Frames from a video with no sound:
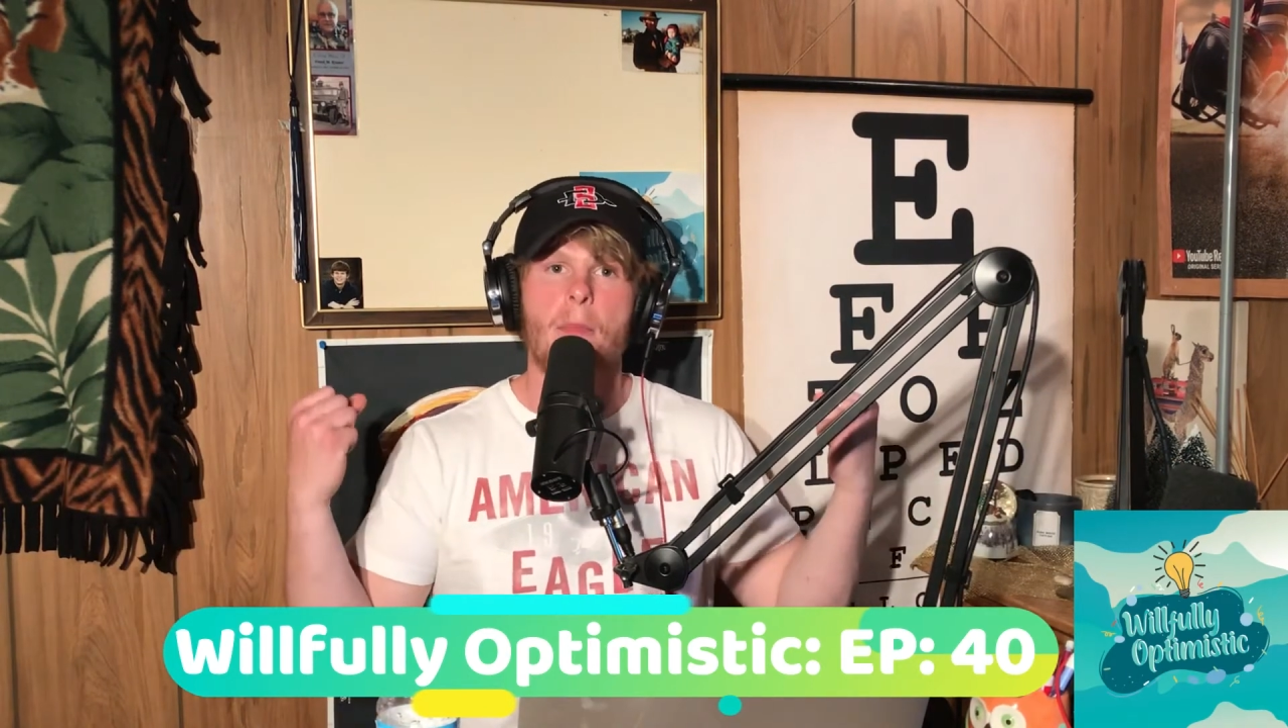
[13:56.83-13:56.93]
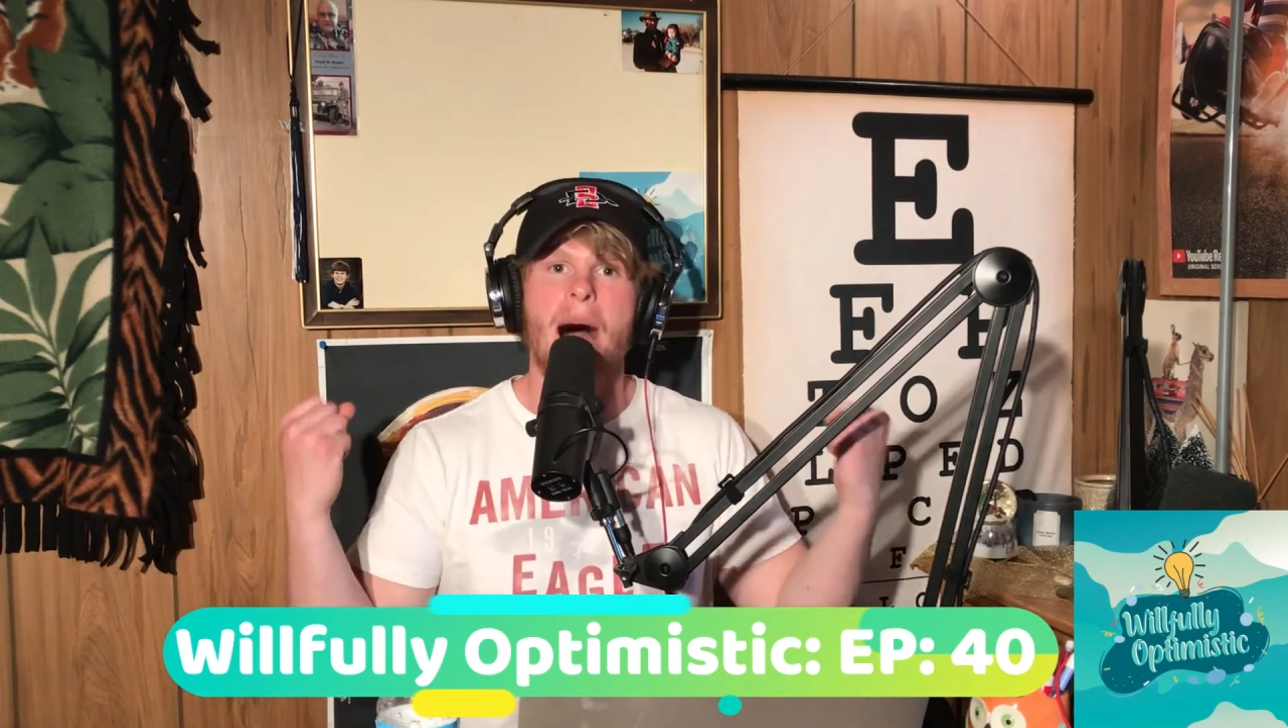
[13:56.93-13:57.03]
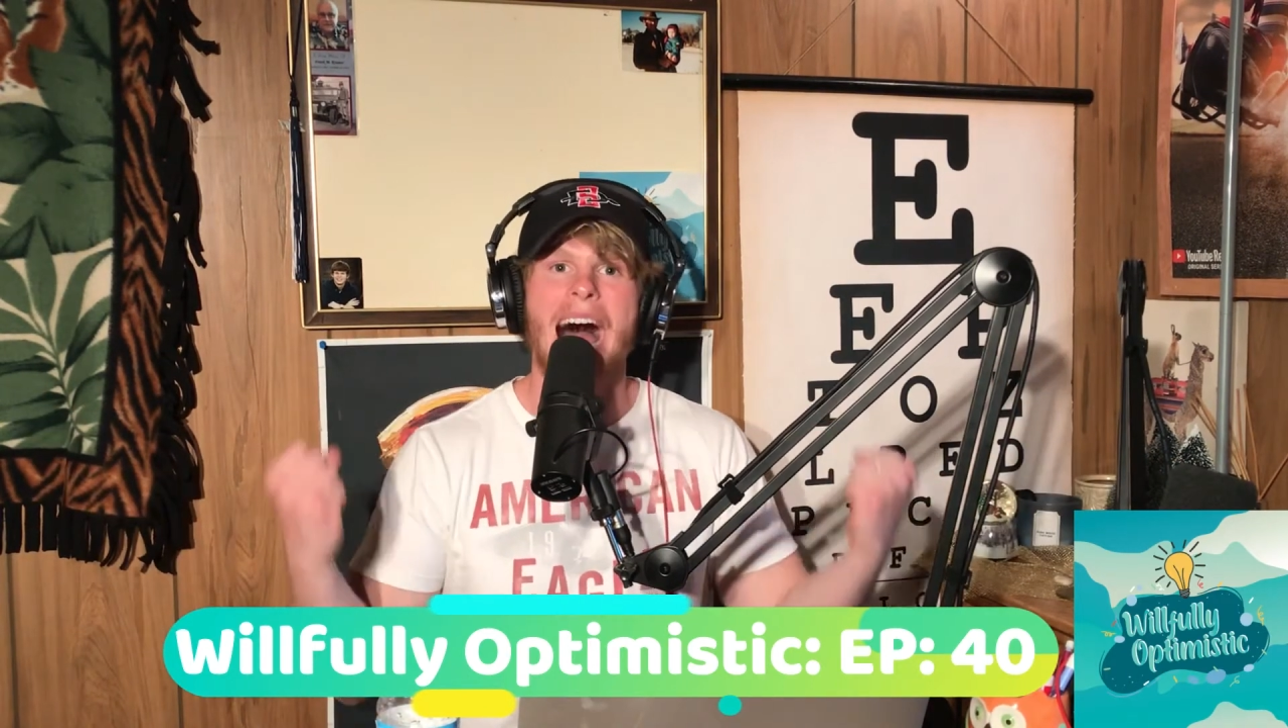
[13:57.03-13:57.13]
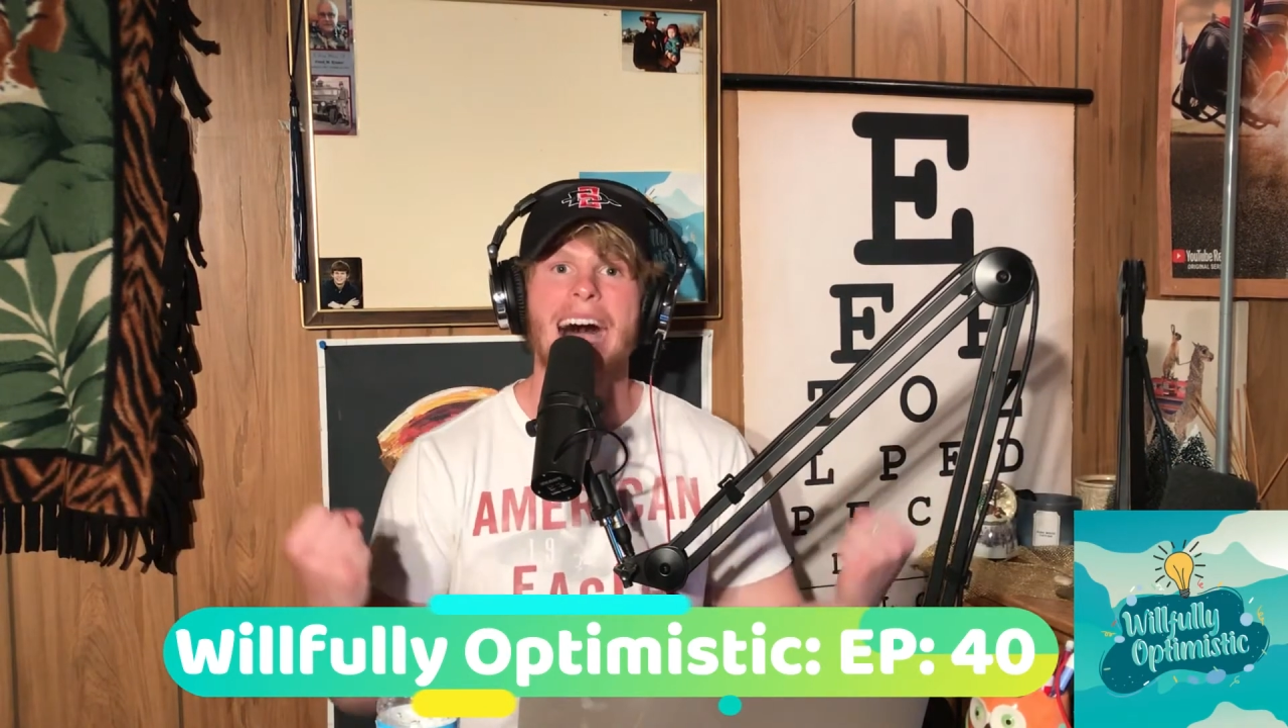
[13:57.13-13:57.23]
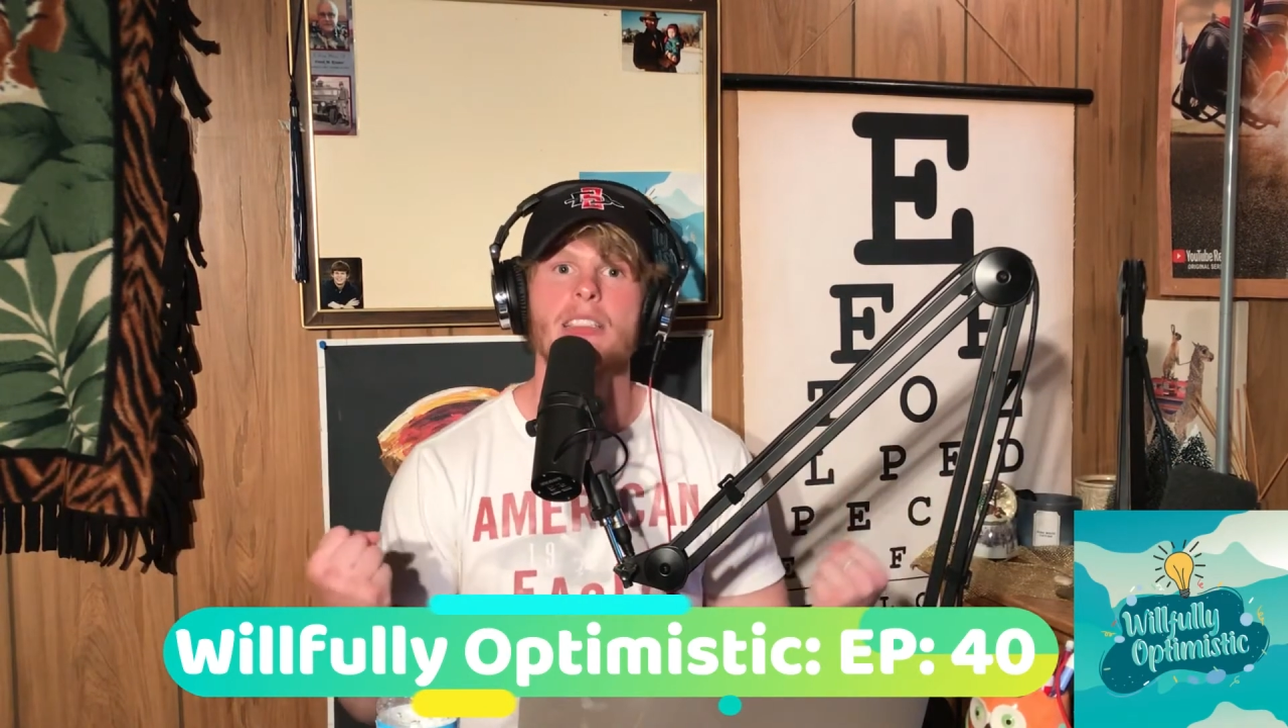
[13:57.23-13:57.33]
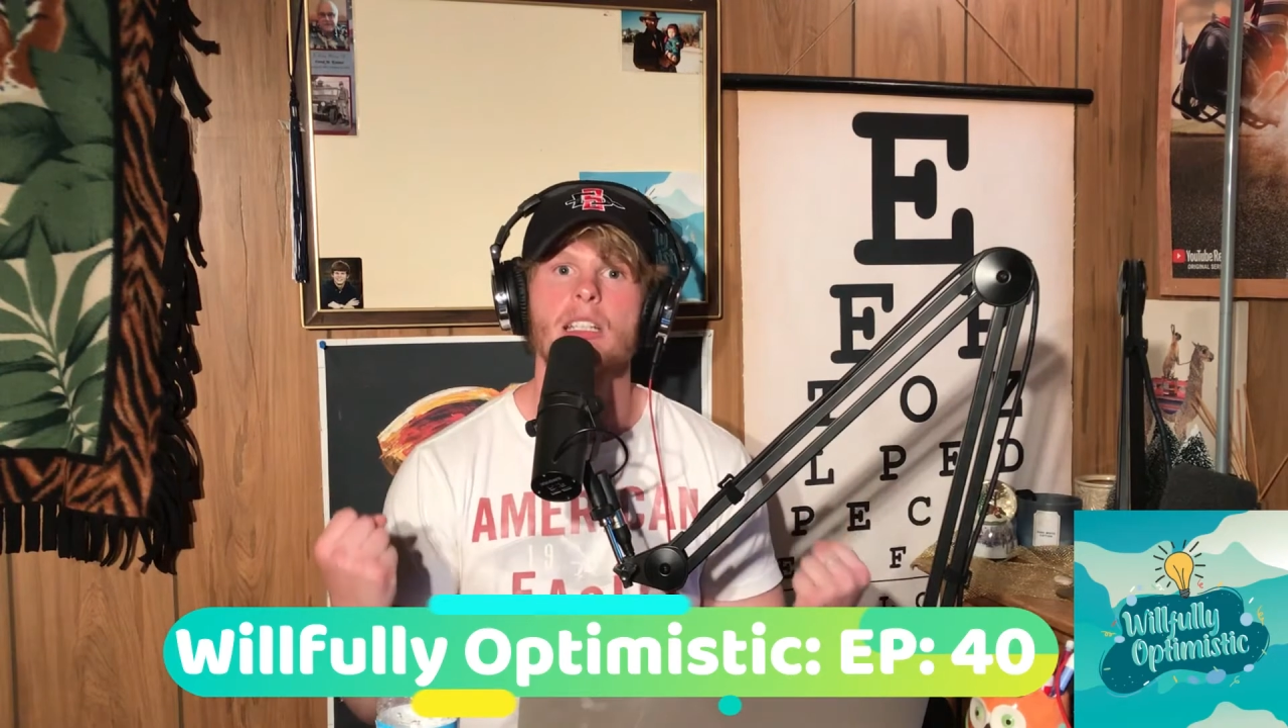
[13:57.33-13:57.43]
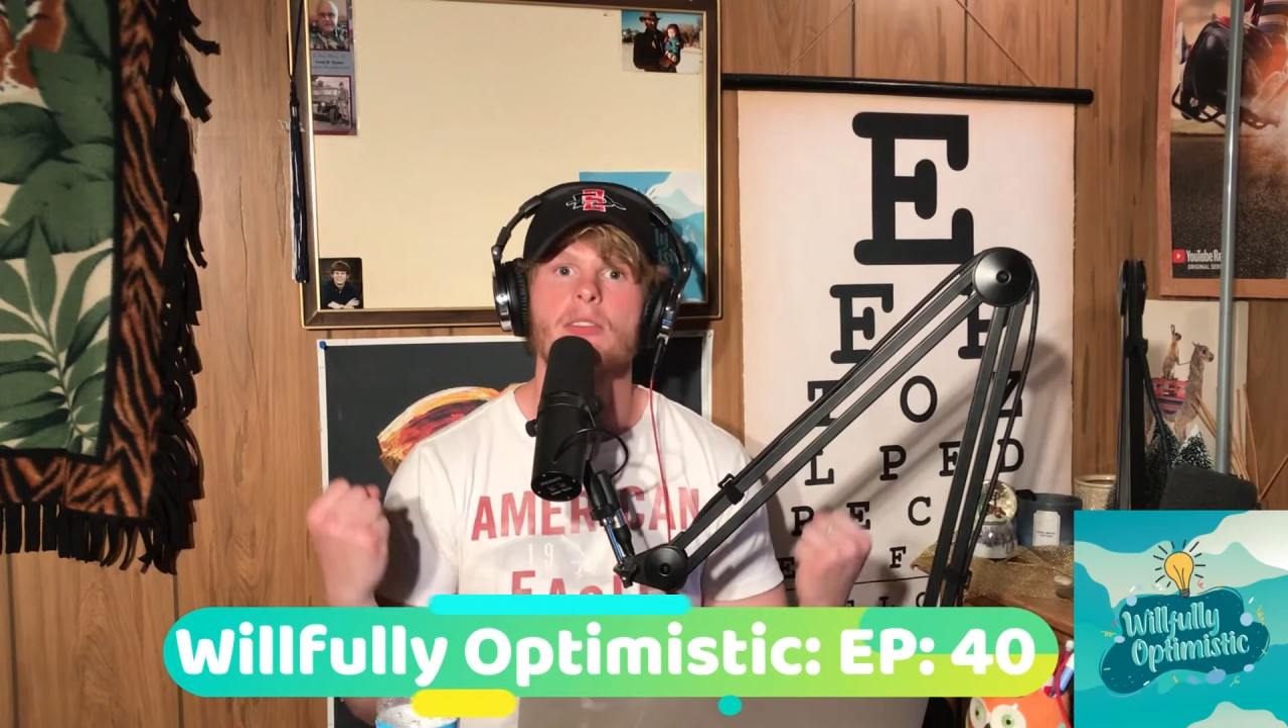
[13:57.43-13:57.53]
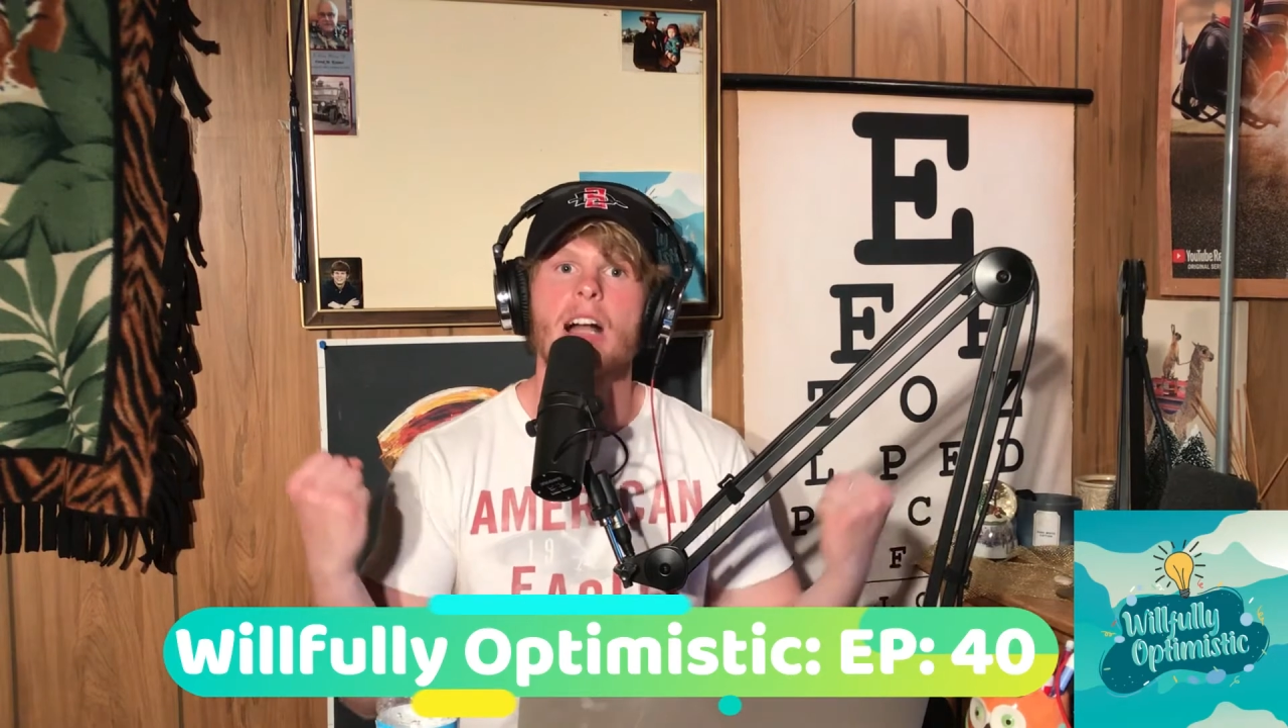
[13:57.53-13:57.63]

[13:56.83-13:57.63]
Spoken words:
positive